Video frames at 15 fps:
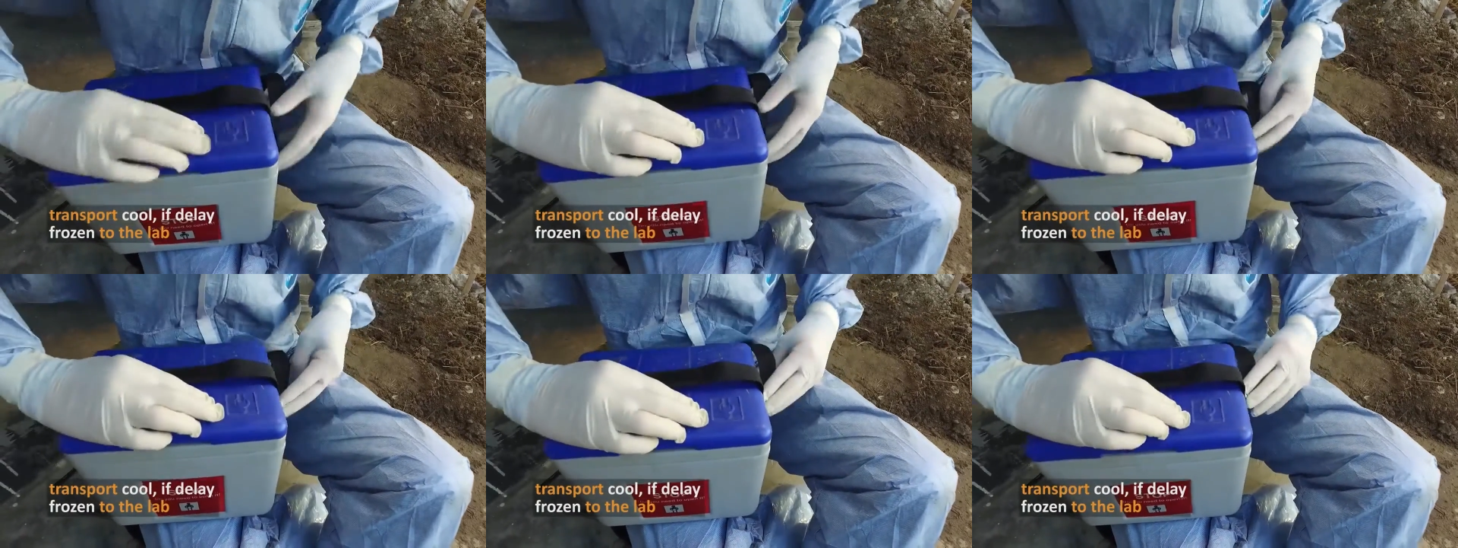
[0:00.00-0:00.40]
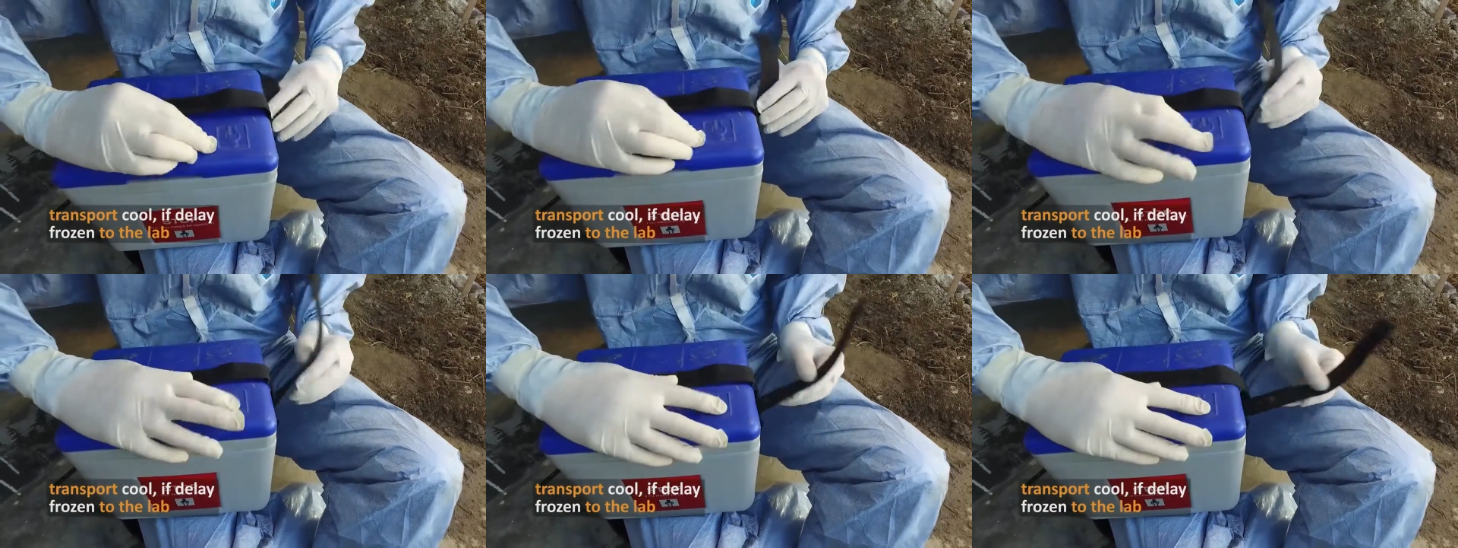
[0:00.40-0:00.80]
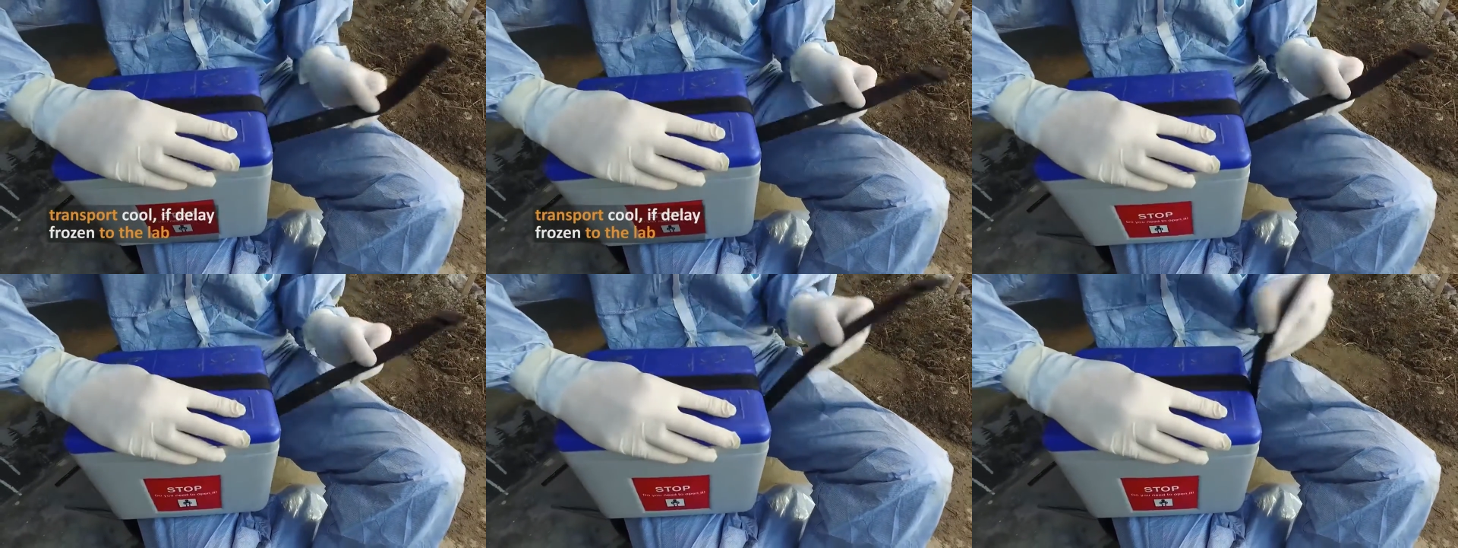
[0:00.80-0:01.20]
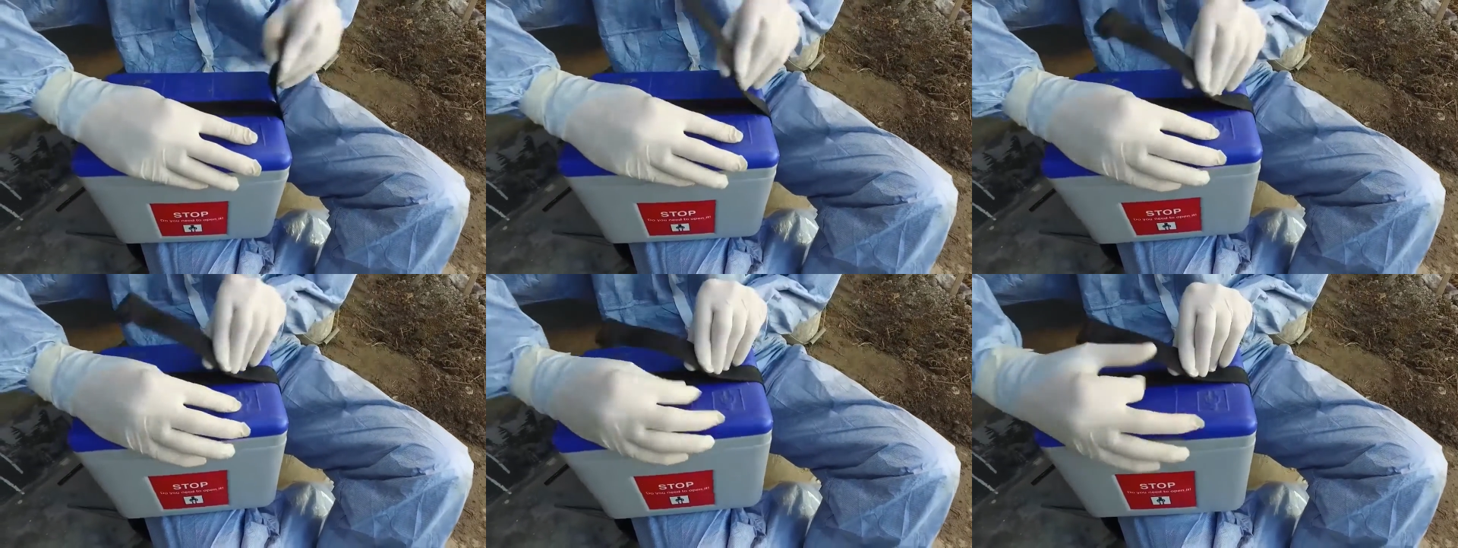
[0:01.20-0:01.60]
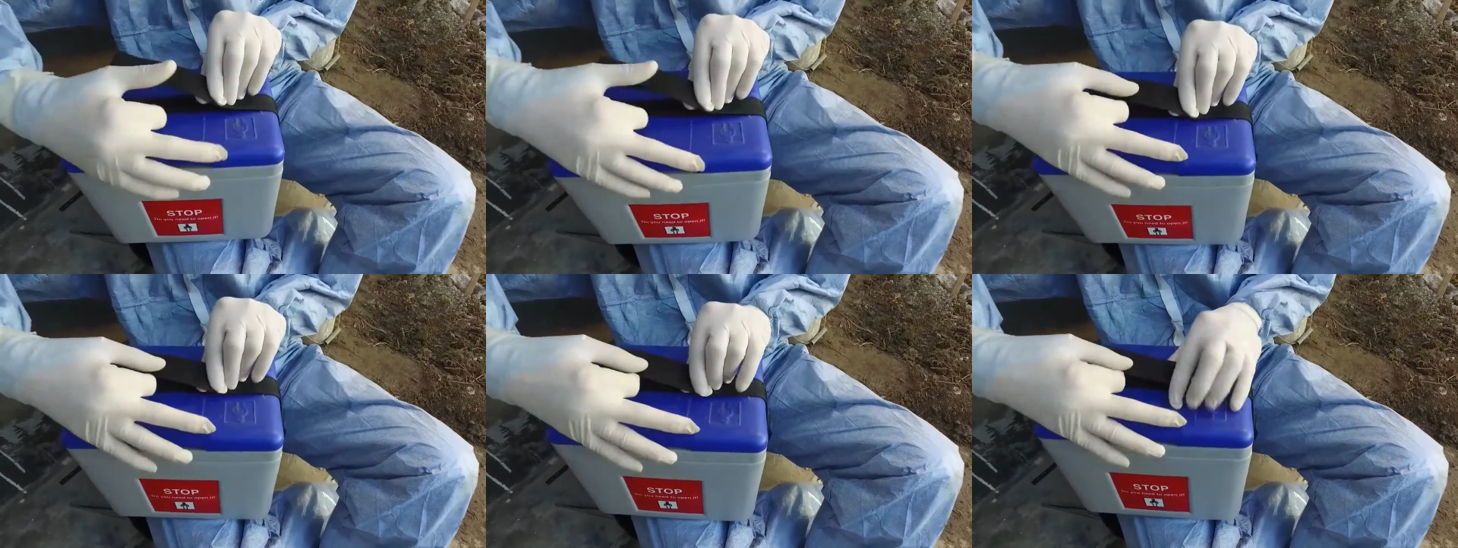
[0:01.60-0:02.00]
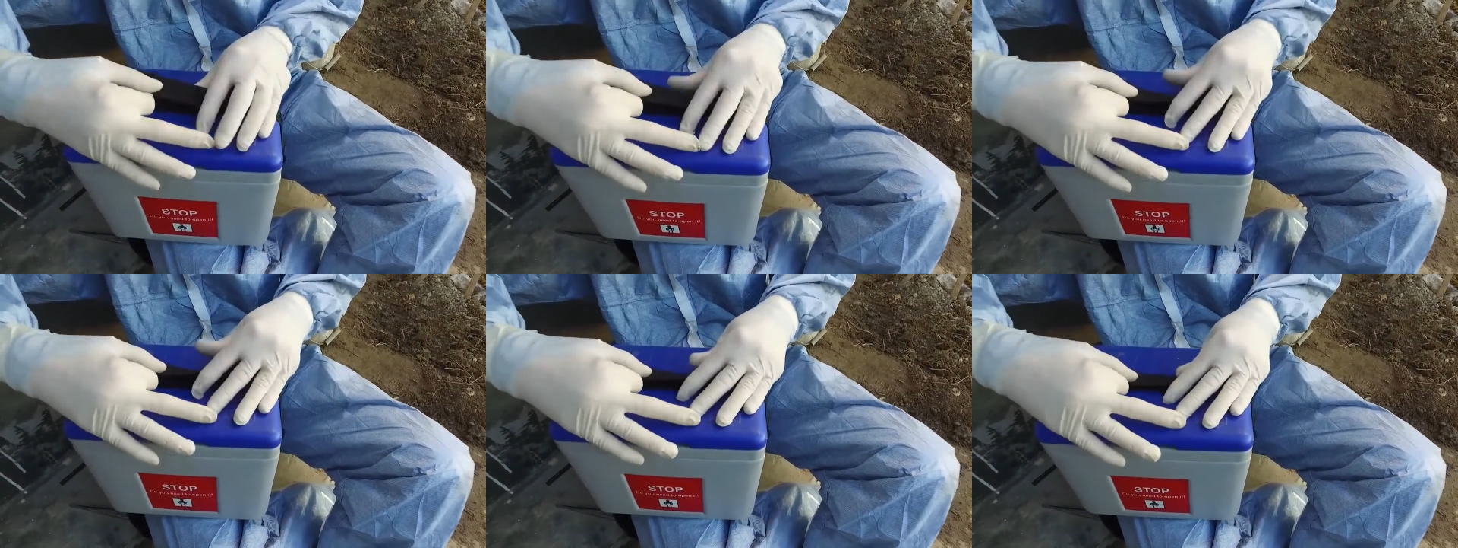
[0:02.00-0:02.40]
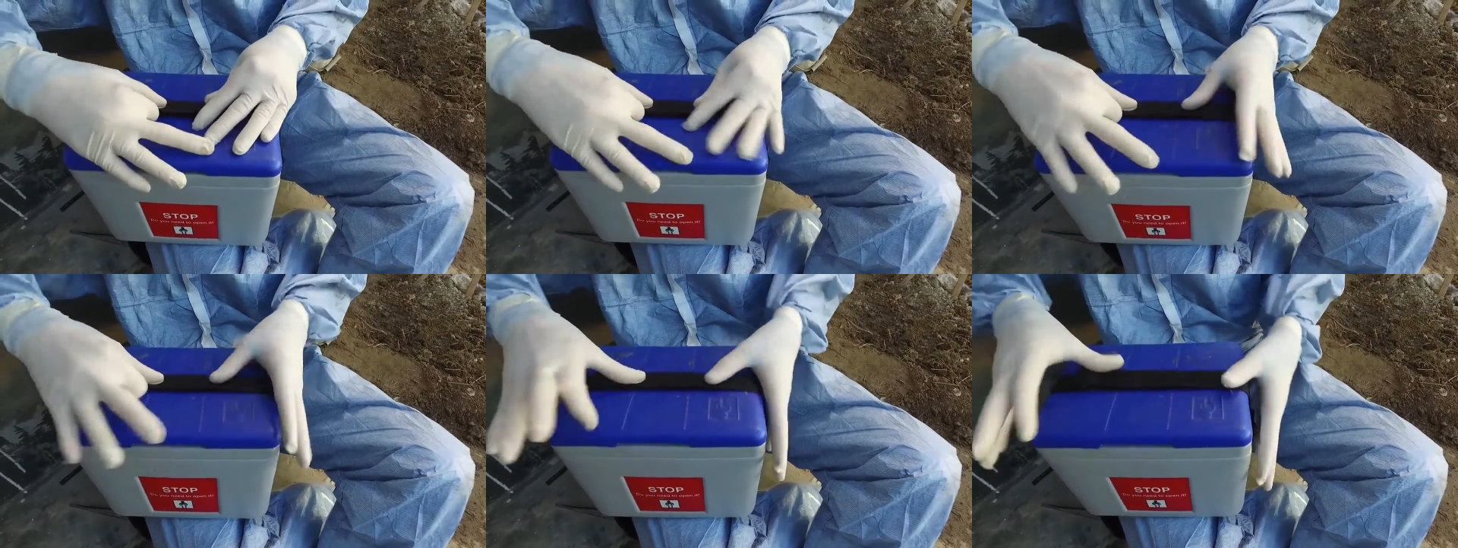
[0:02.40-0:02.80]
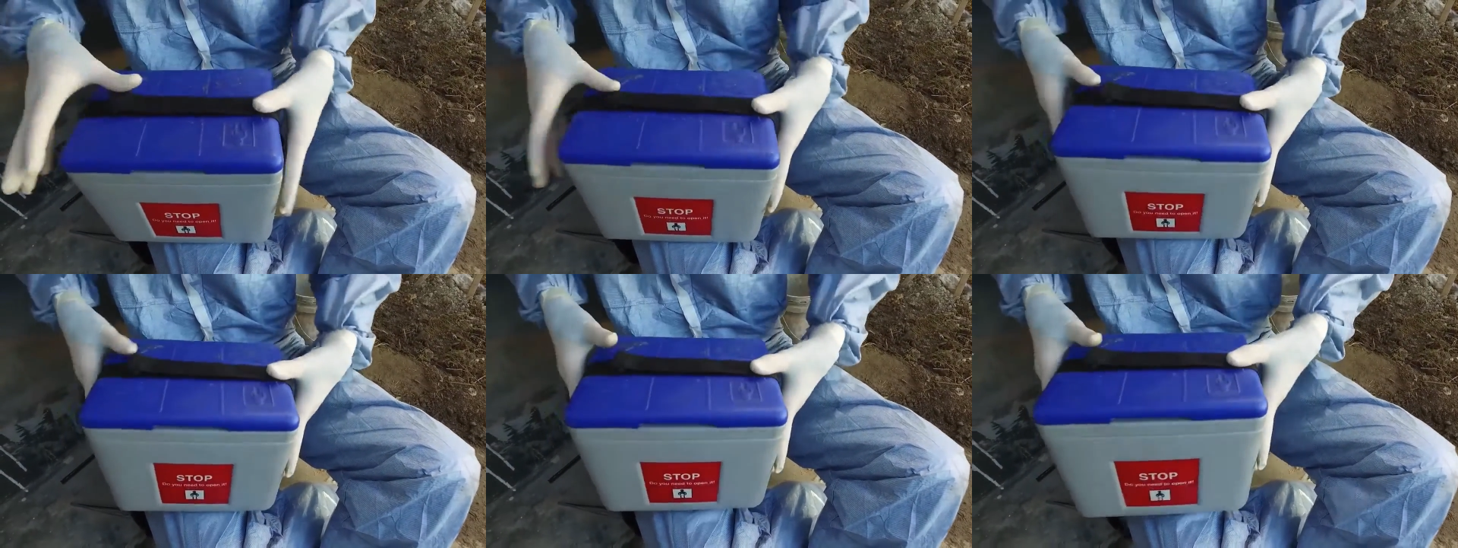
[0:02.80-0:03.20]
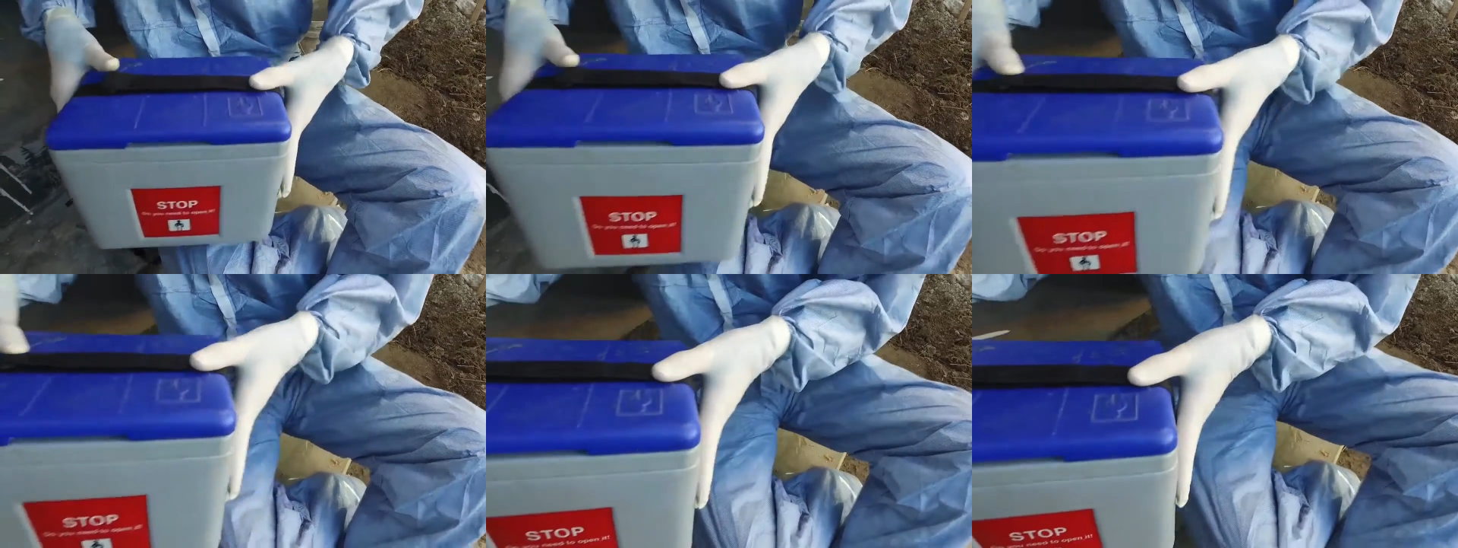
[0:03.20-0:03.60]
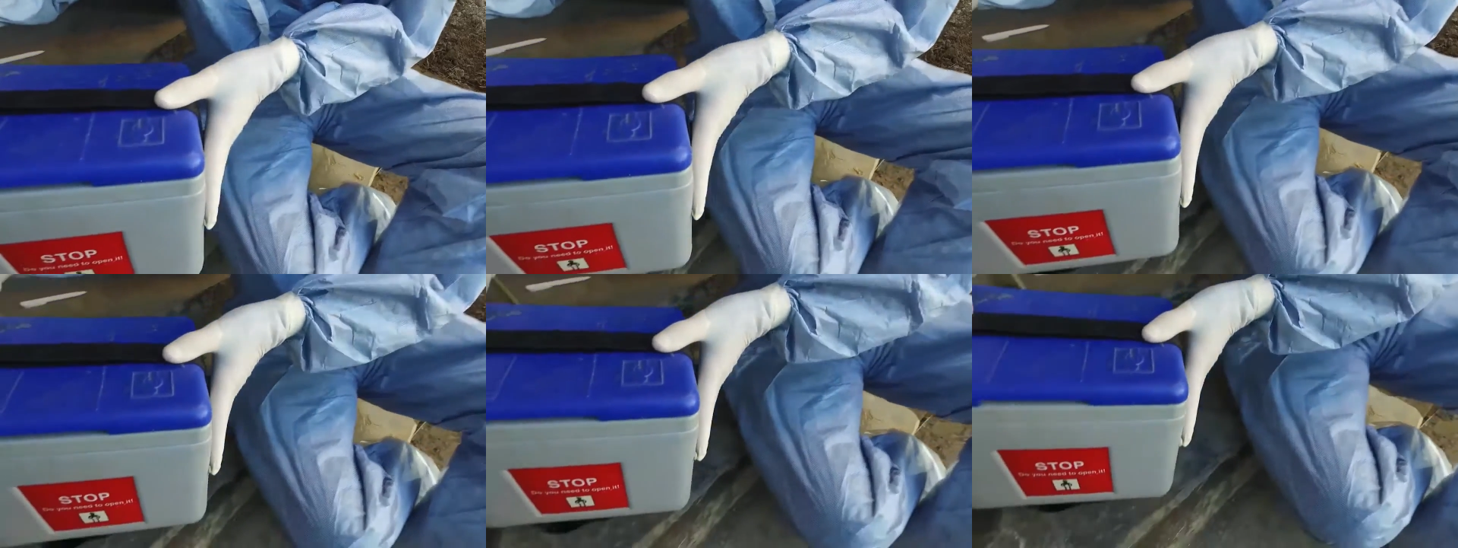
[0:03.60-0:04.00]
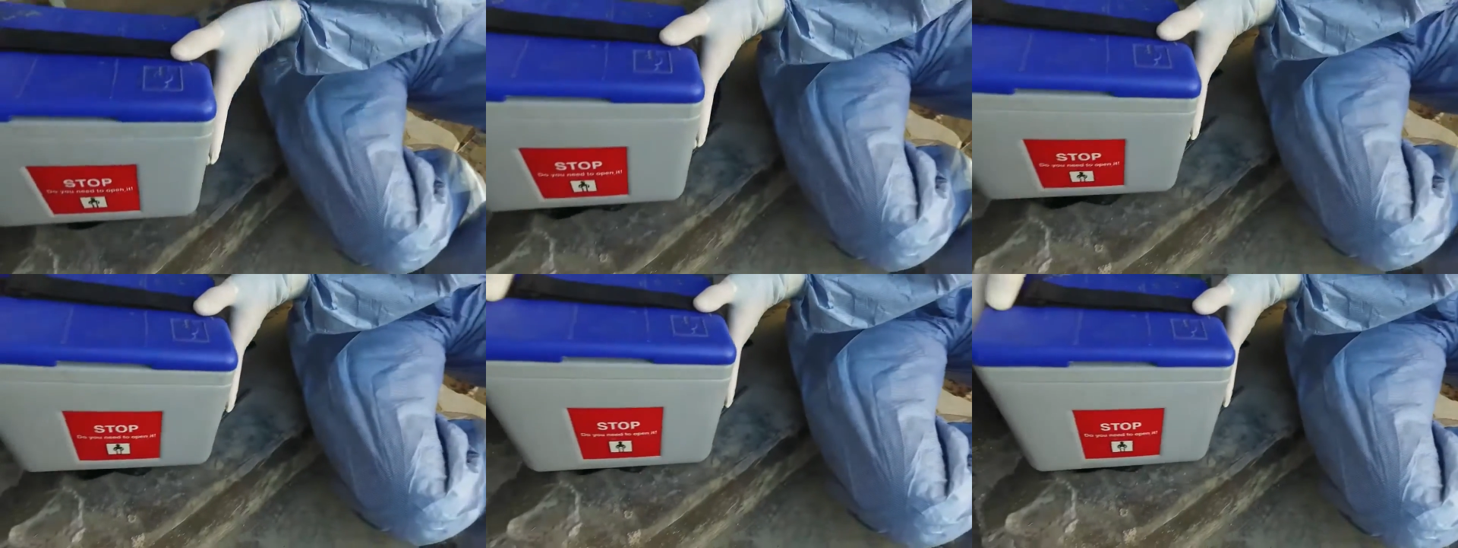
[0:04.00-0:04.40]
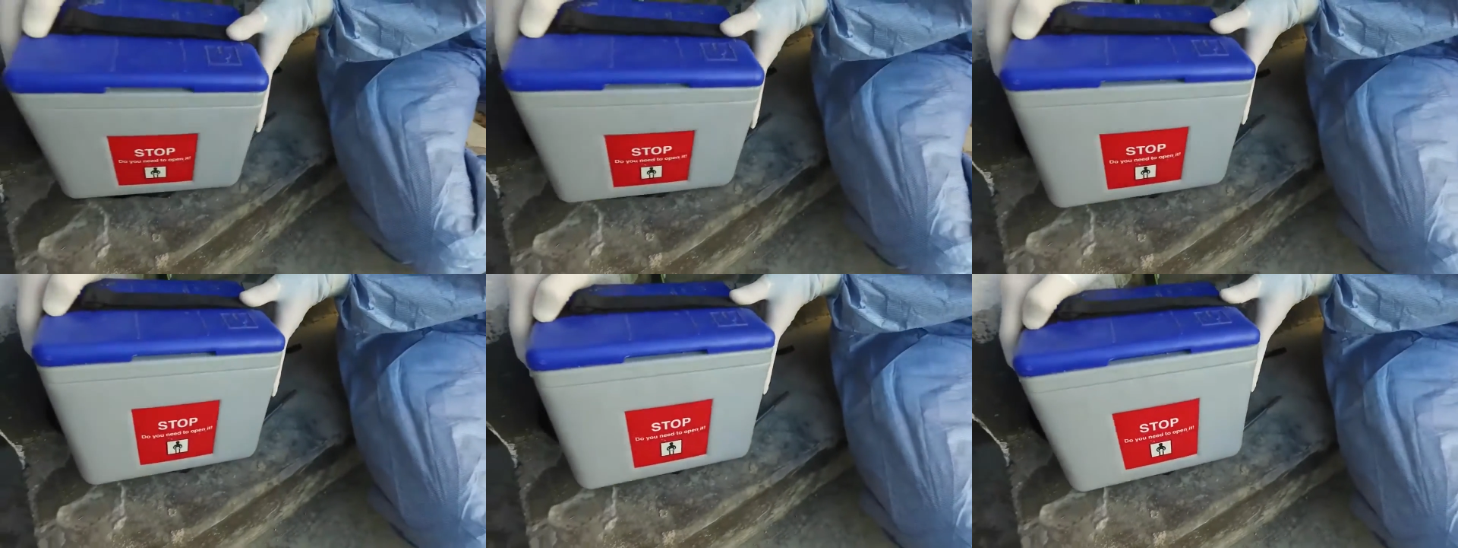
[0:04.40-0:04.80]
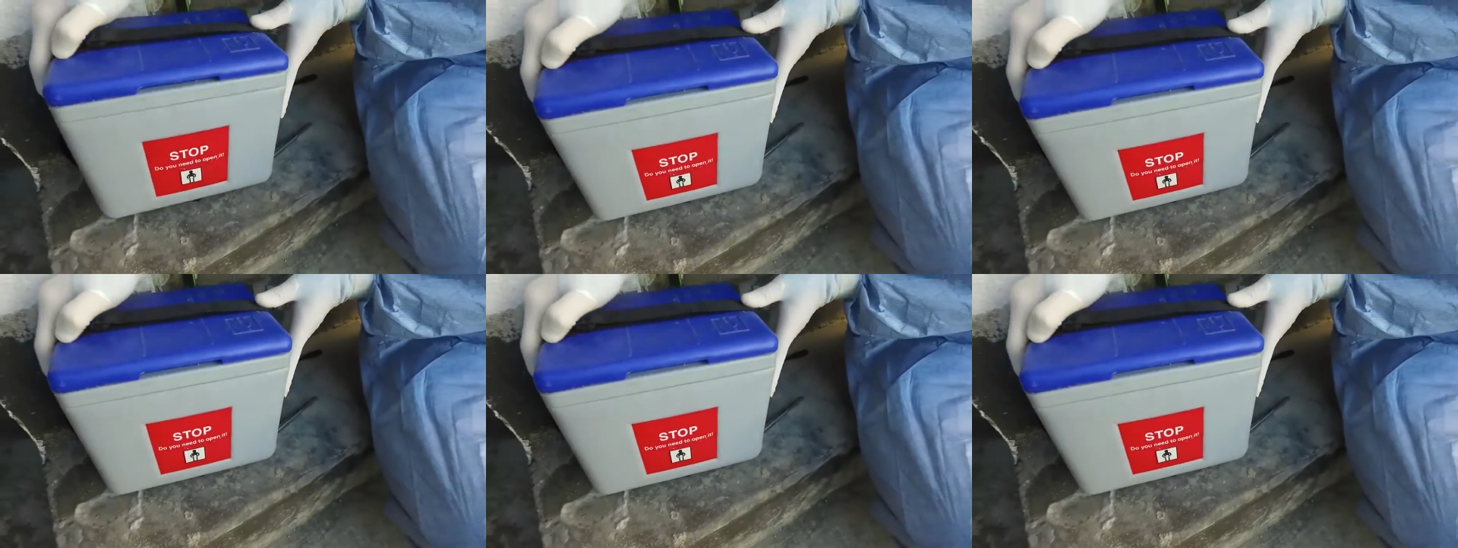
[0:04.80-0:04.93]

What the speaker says: Nobody's mouth can be seen.